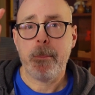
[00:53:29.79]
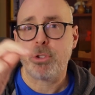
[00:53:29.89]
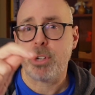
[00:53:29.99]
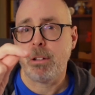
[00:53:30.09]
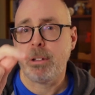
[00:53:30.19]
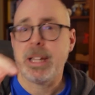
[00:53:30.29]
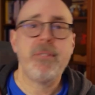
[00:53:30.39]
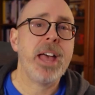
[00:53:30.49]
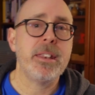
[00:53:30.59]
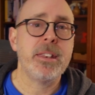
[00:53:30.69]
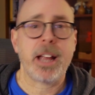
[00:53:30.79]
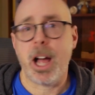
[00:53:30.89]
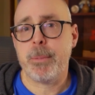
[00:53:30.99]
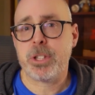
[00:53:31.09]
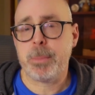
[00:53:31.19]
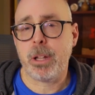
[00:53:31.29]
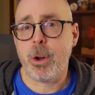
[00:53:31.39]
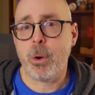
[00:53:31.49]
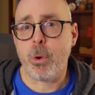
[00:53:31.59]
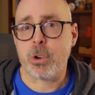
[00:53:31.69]
make sure you leave that in the comments
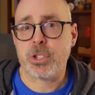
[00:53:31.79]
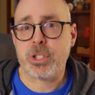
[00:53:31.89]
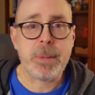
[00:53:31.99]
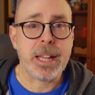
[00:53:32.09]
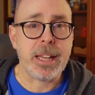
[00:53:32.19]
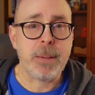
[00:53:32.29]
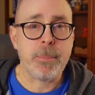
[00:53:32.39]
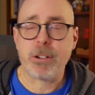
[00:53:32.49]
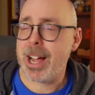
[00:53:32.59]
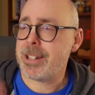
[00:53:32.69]
below or send me an email.